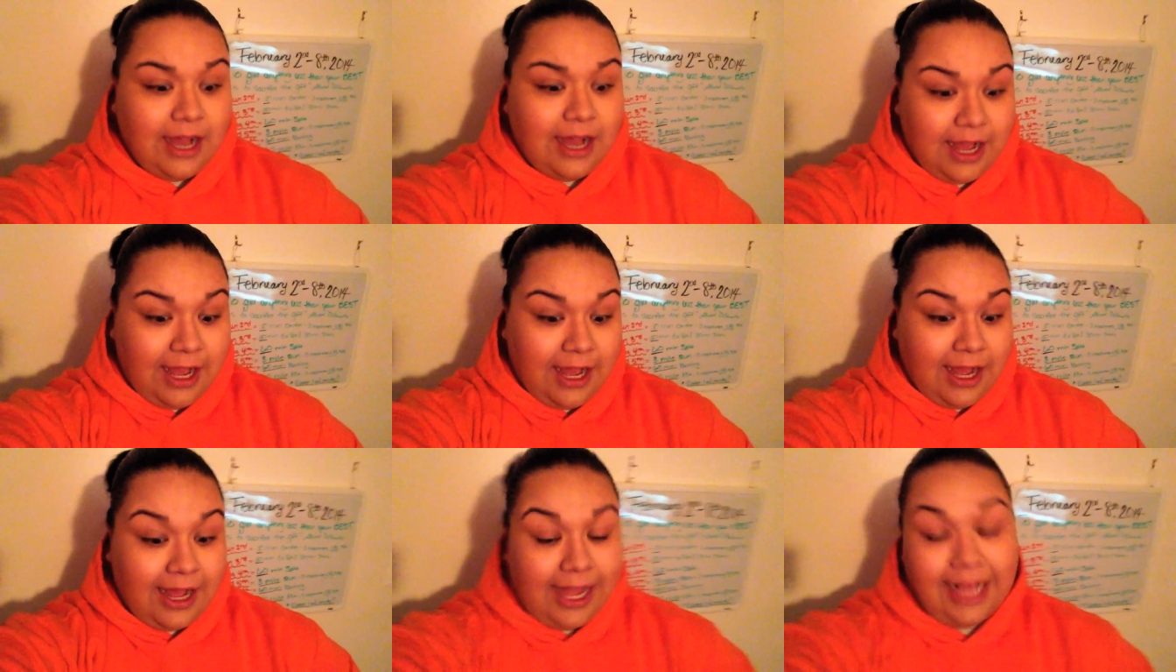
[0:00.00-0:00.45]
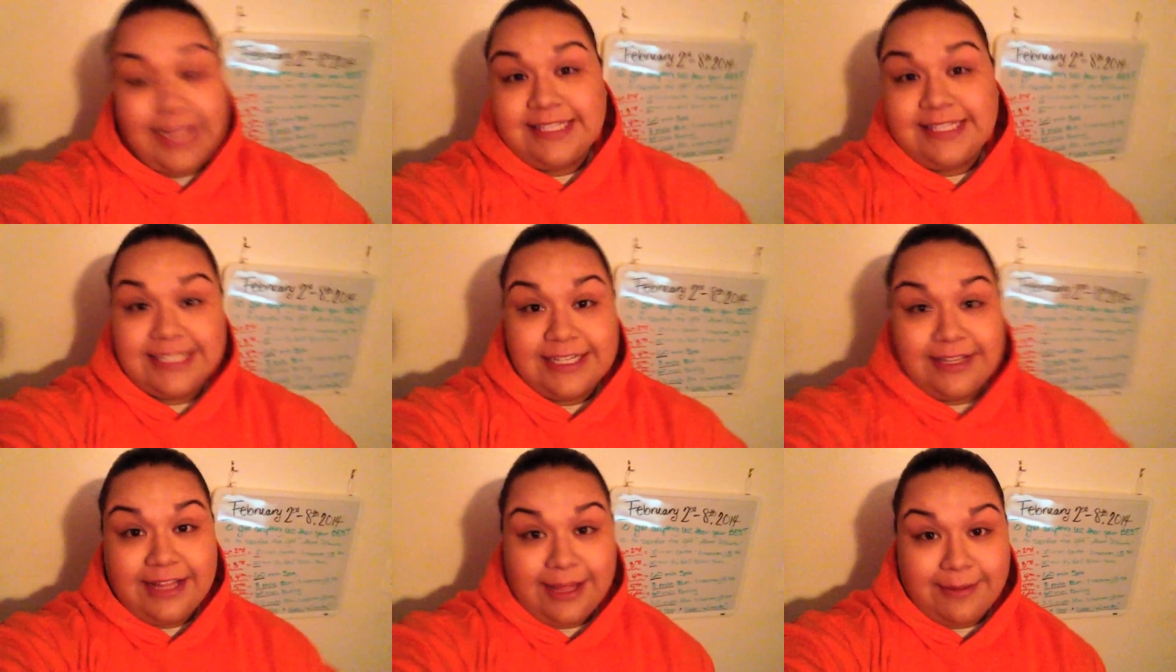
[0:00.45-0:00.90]
I
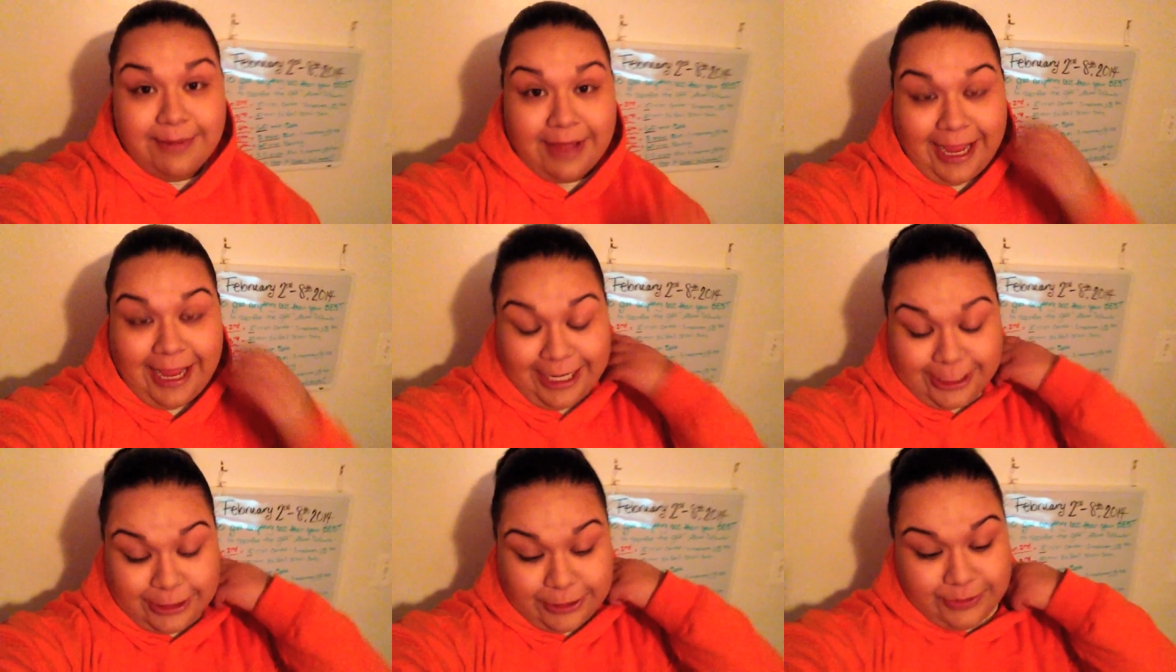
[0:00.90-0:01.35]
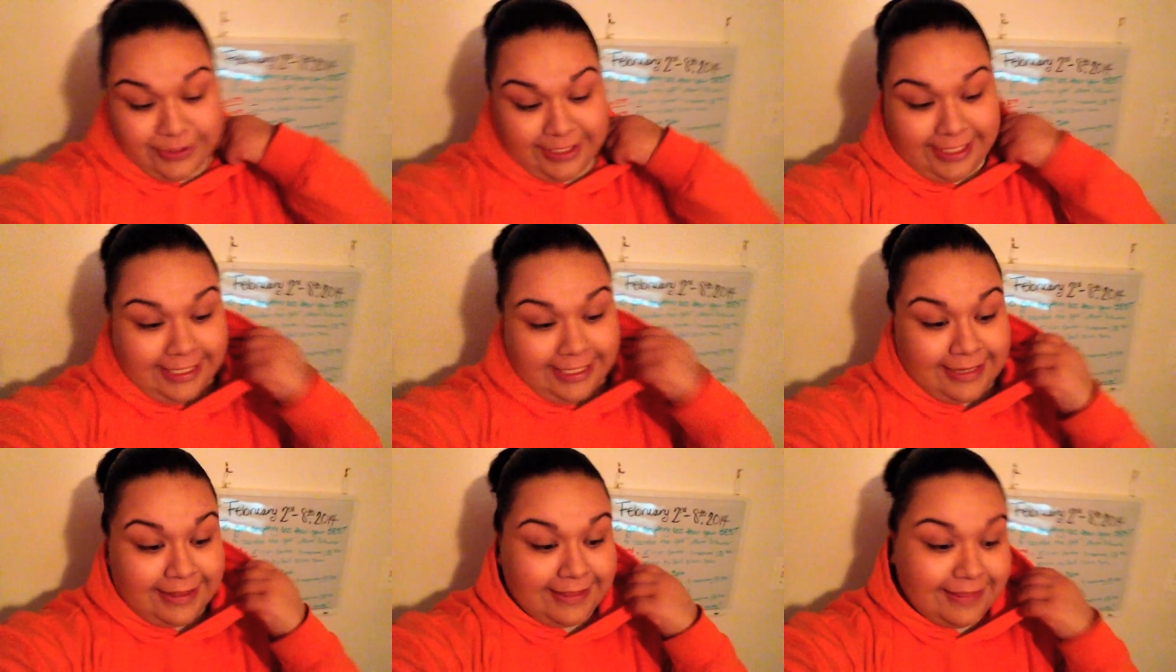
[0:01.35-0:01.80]
still am,
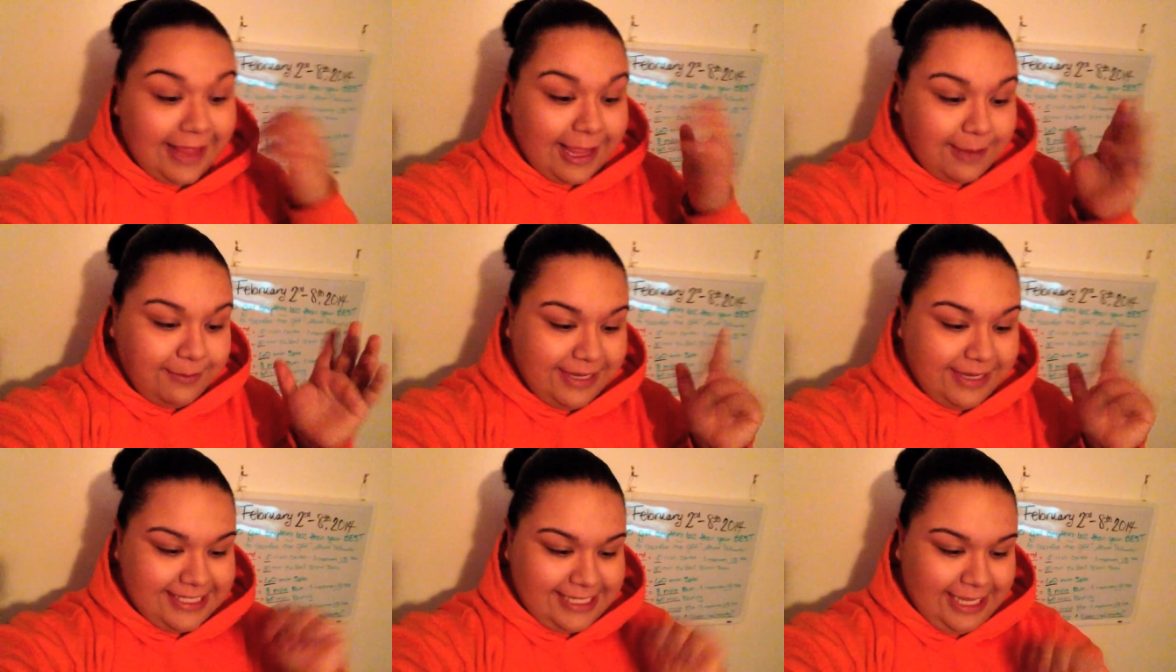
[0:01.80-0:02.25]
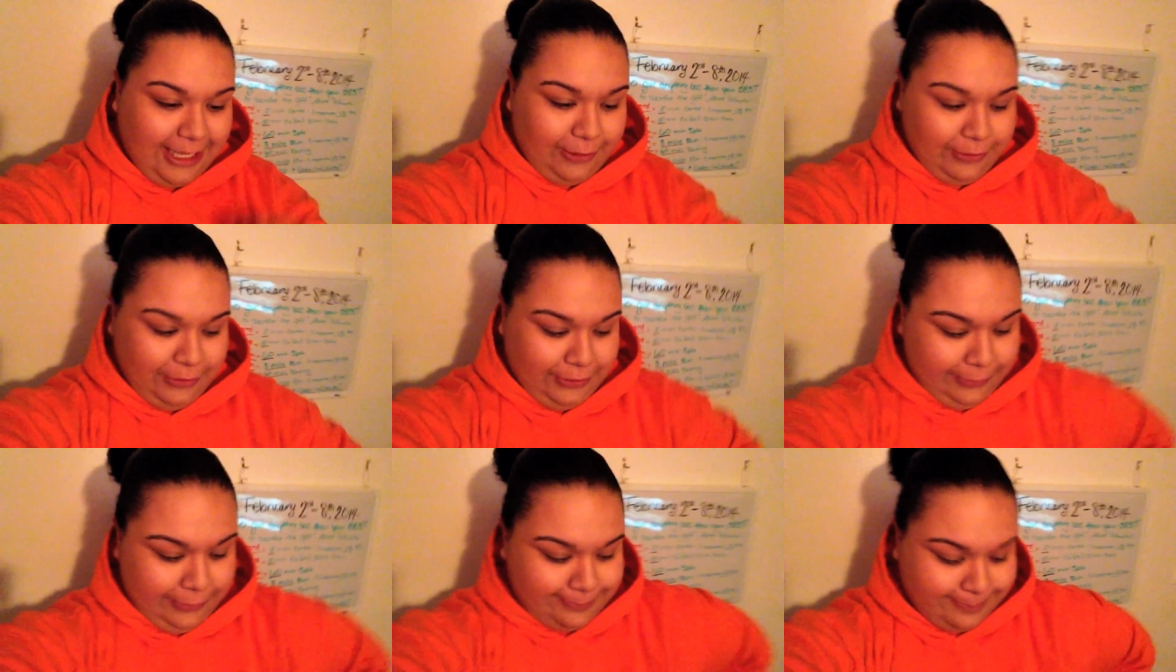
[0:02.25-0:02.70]
actually. Let me tell
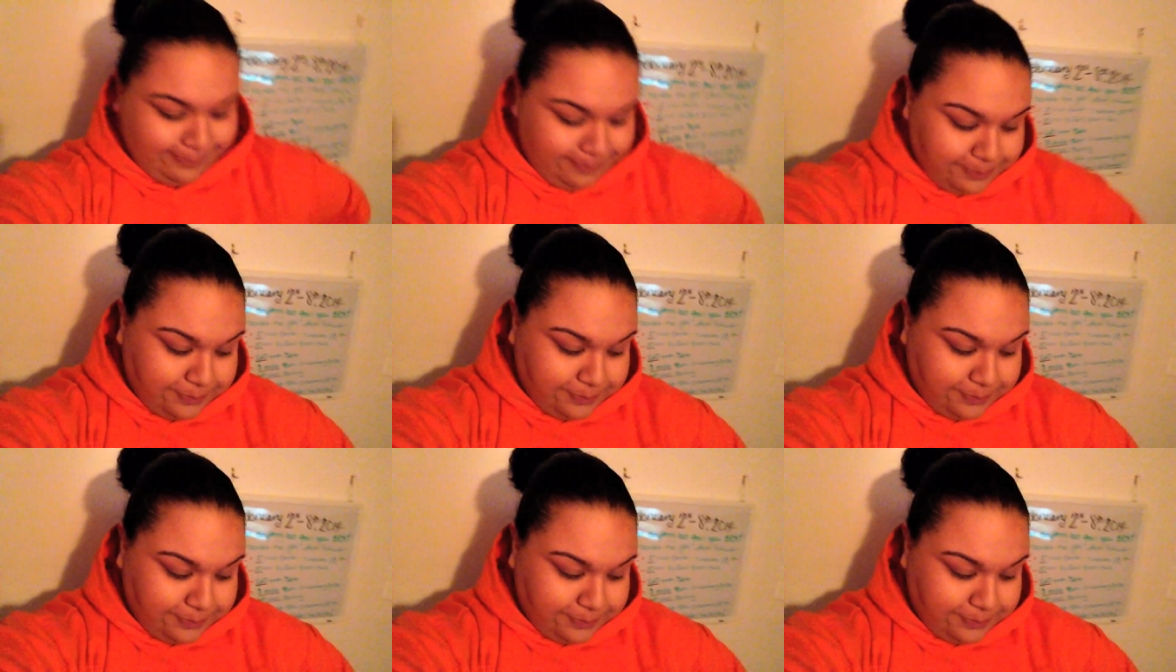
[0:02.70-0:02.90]
you.